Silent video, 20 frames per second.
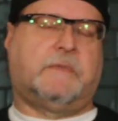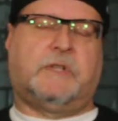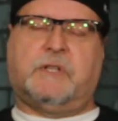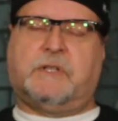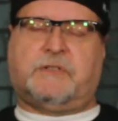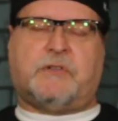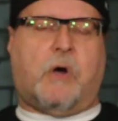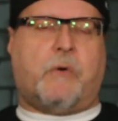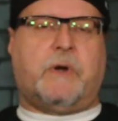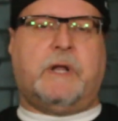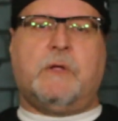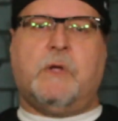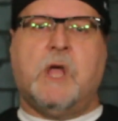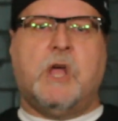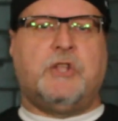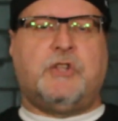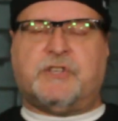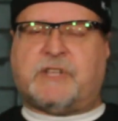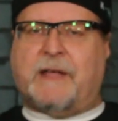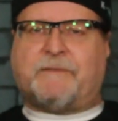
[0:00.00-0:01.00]
It's already. You
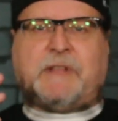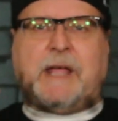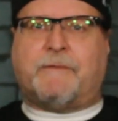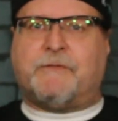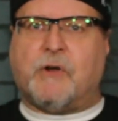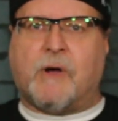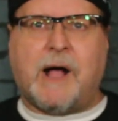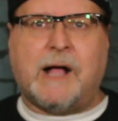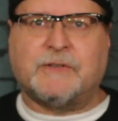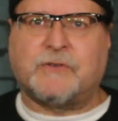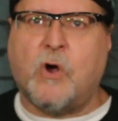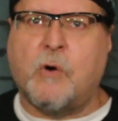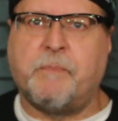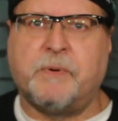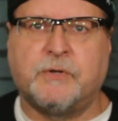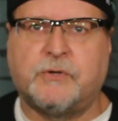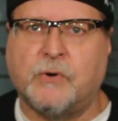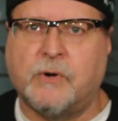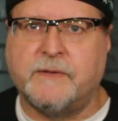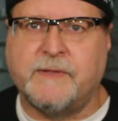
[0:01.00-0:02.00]
just have to have your eyes
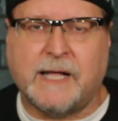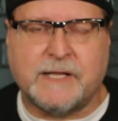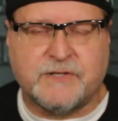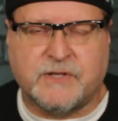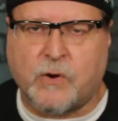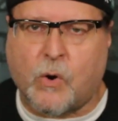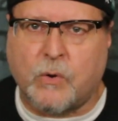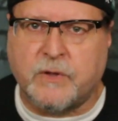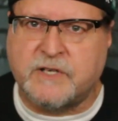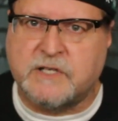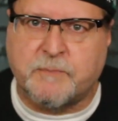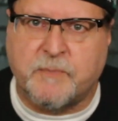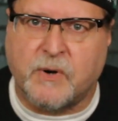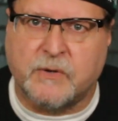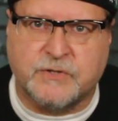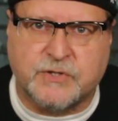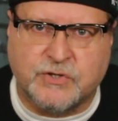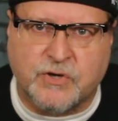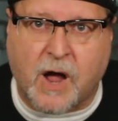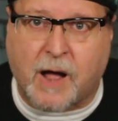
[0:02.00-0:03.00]
open to it, and that's the Holy
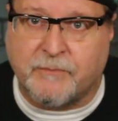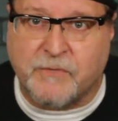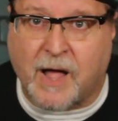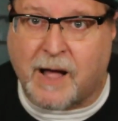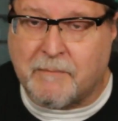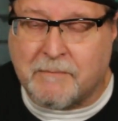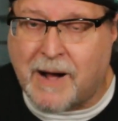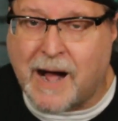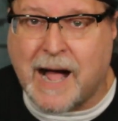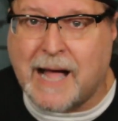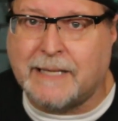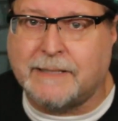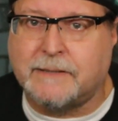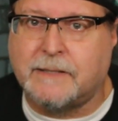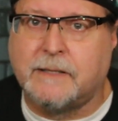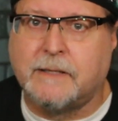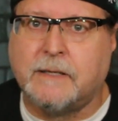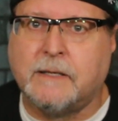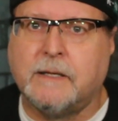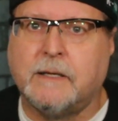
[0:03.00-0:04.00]
Spirit's job, not mine.
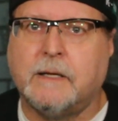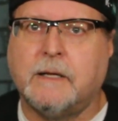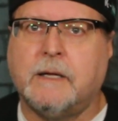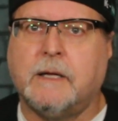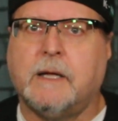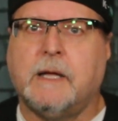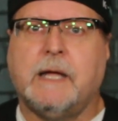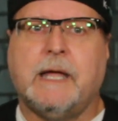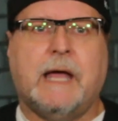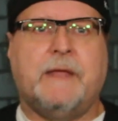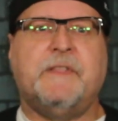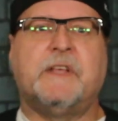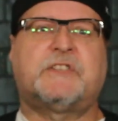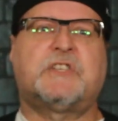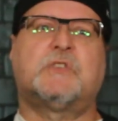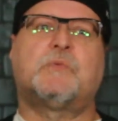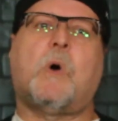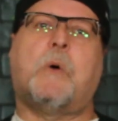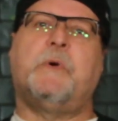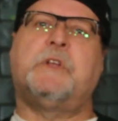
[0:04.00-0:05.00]
And this
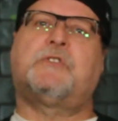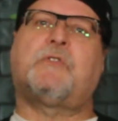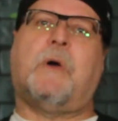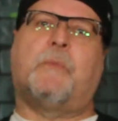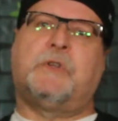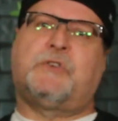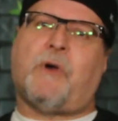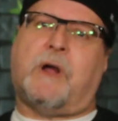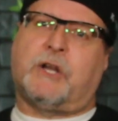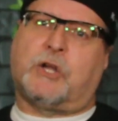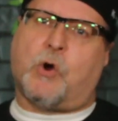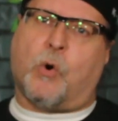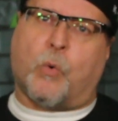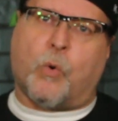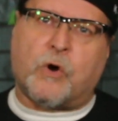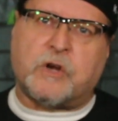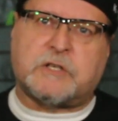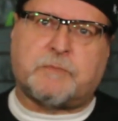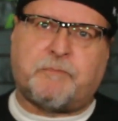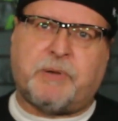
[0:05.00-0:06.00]
is what we try. We try to
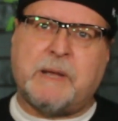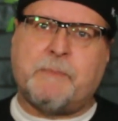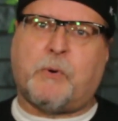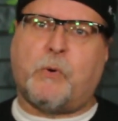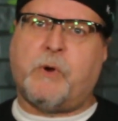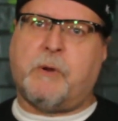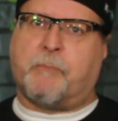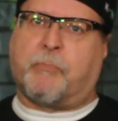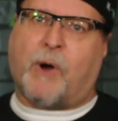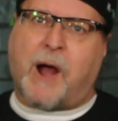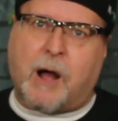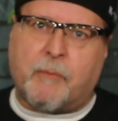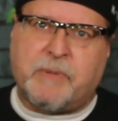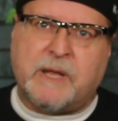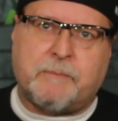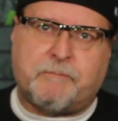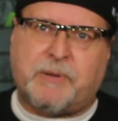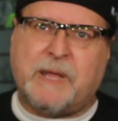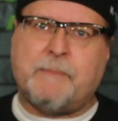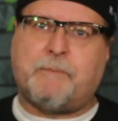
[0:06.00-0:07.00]
coerce people. We
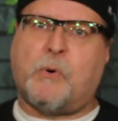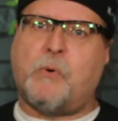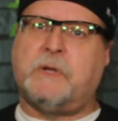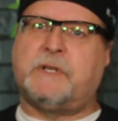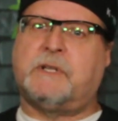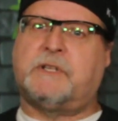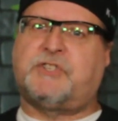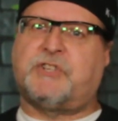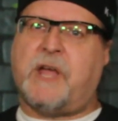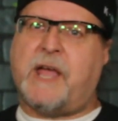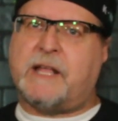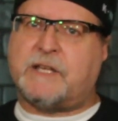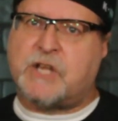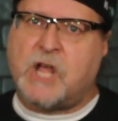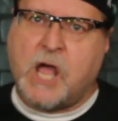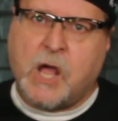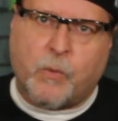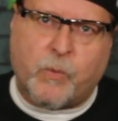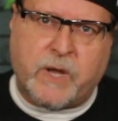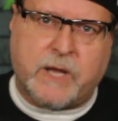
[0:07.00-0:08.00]
browbeat people into change.
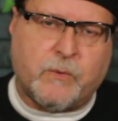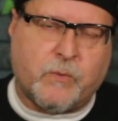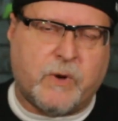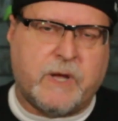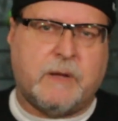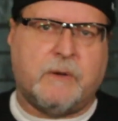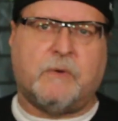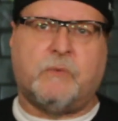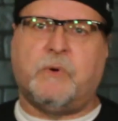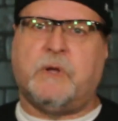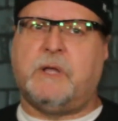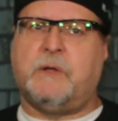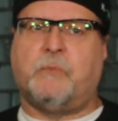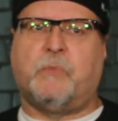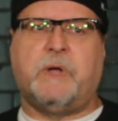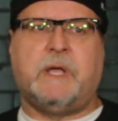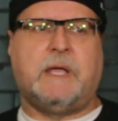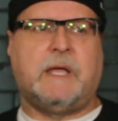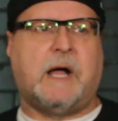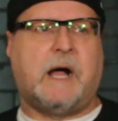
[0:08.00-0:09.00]

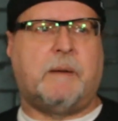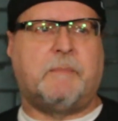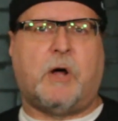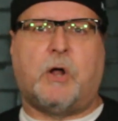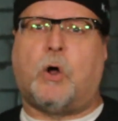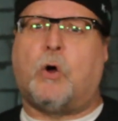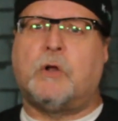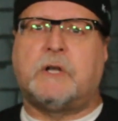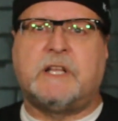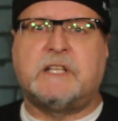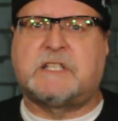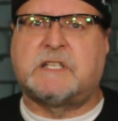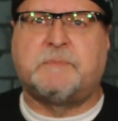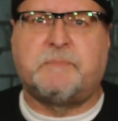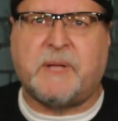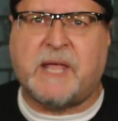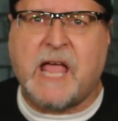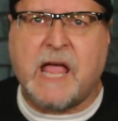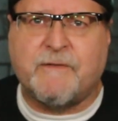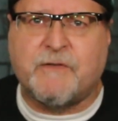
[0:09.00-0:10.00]
All this is
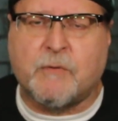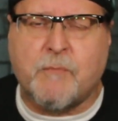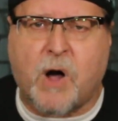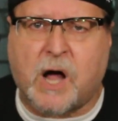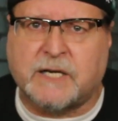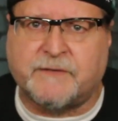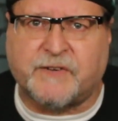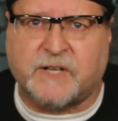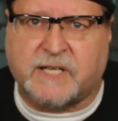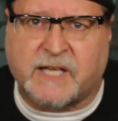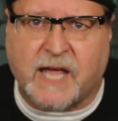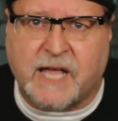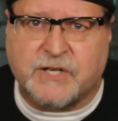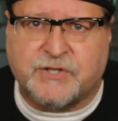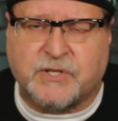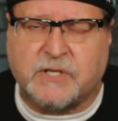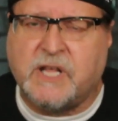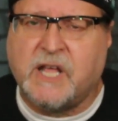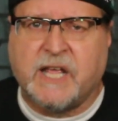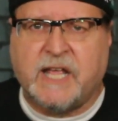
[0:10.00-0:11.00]
behavior
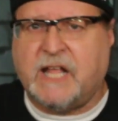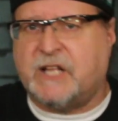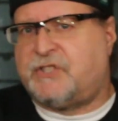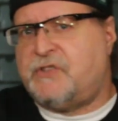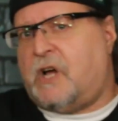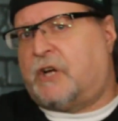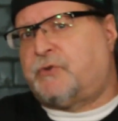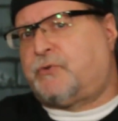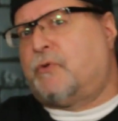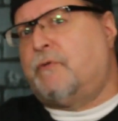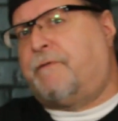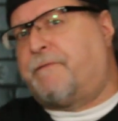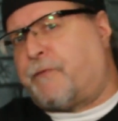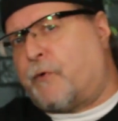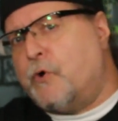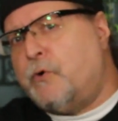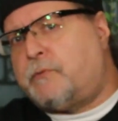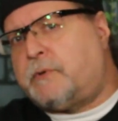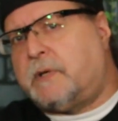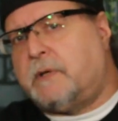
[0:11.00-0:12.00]
modification. It's not true
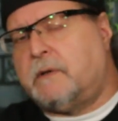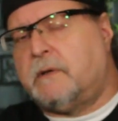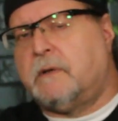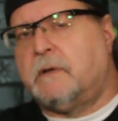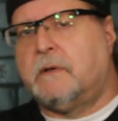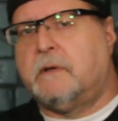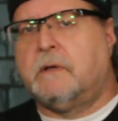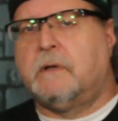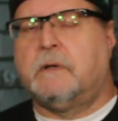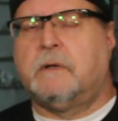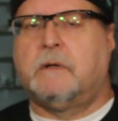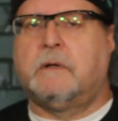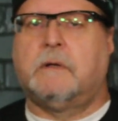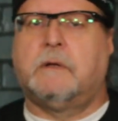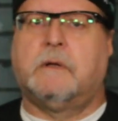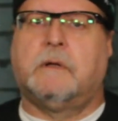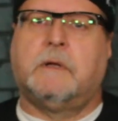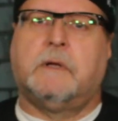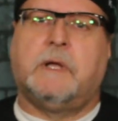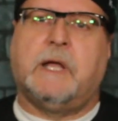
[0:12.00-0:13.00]
fruit.
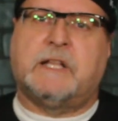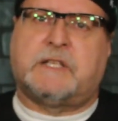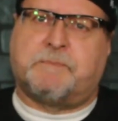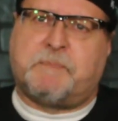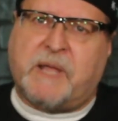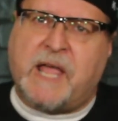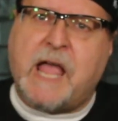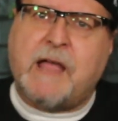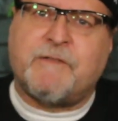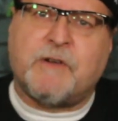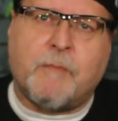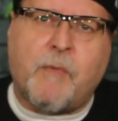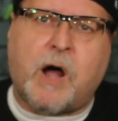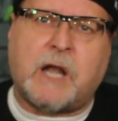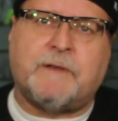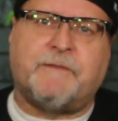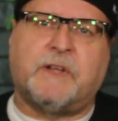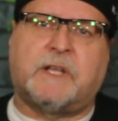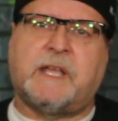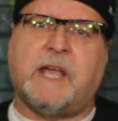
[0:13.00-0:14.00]
It's behavior
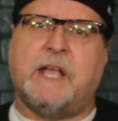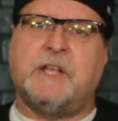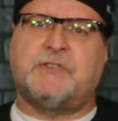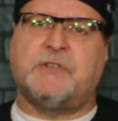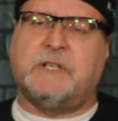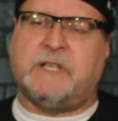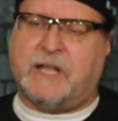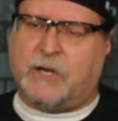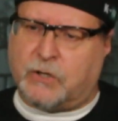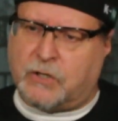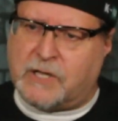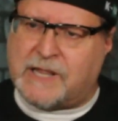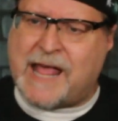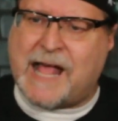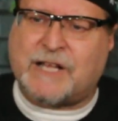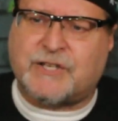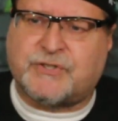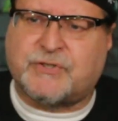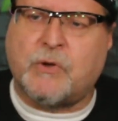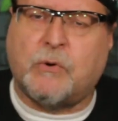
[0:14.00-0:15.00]
modification. It'll
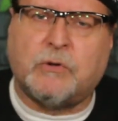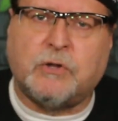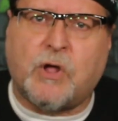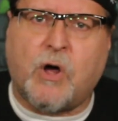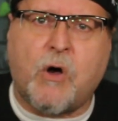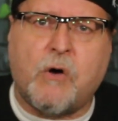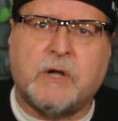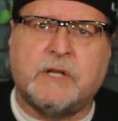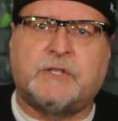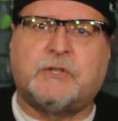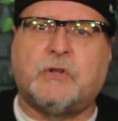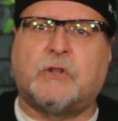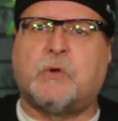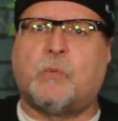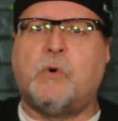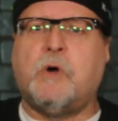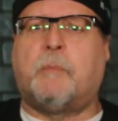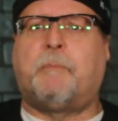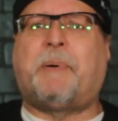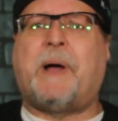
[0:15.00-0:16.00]
last so long until the
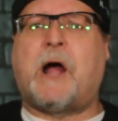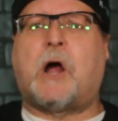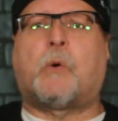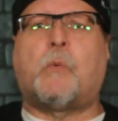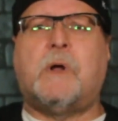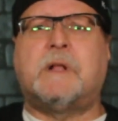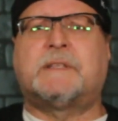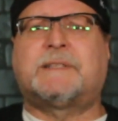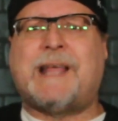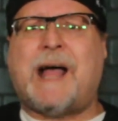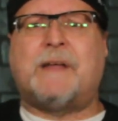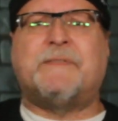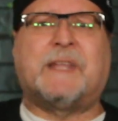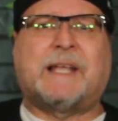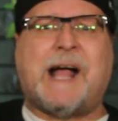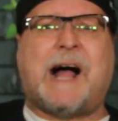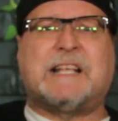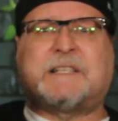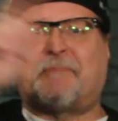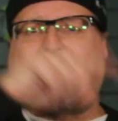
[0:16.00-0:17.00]
willpower runs out and the
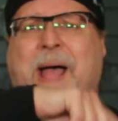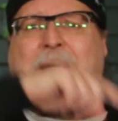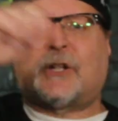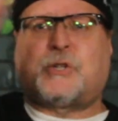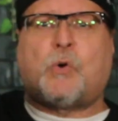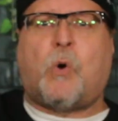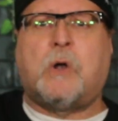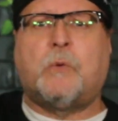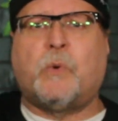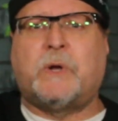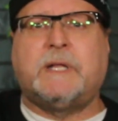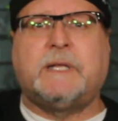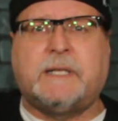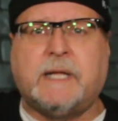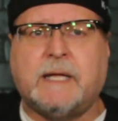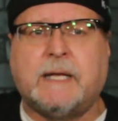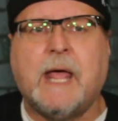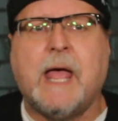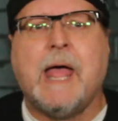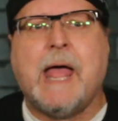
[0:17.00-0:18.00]
guy's back doing what he
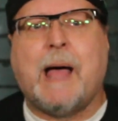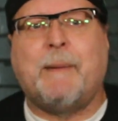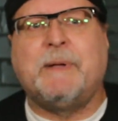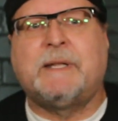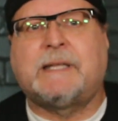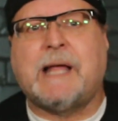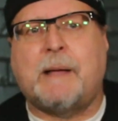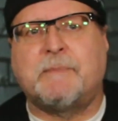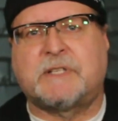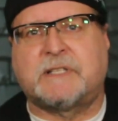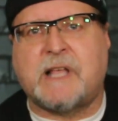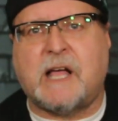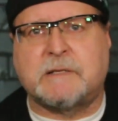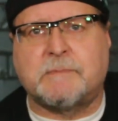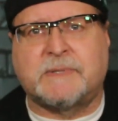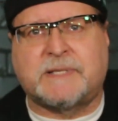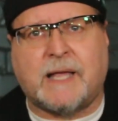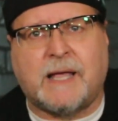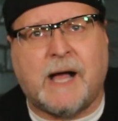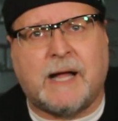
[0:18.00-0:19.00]
did. How many times does his
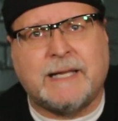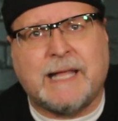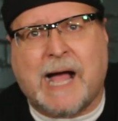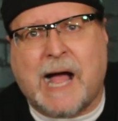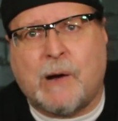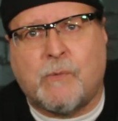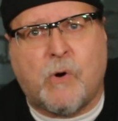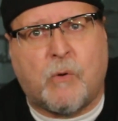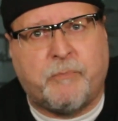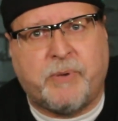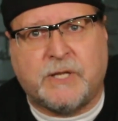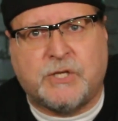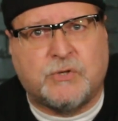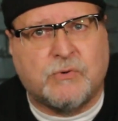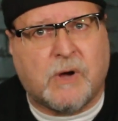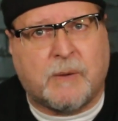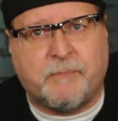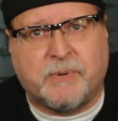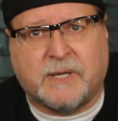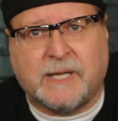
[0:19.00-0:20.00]
husband say, honey, I won't beat
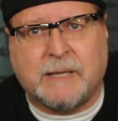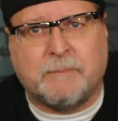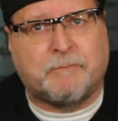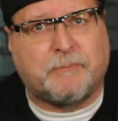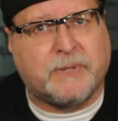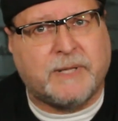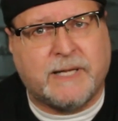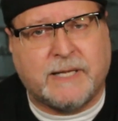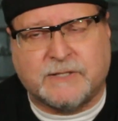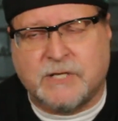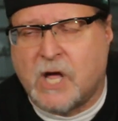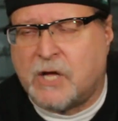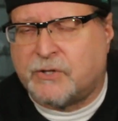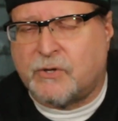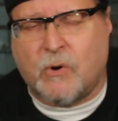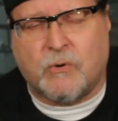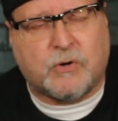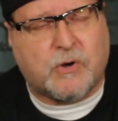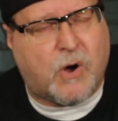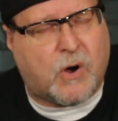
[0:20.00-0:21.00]
you up again, please.
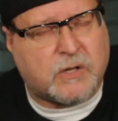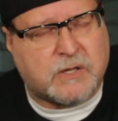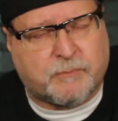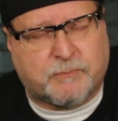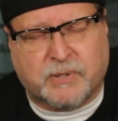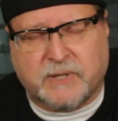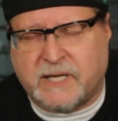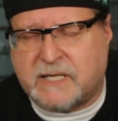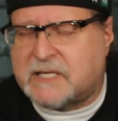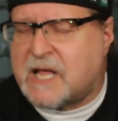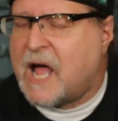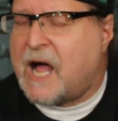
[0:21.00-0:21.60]
Don't call the police.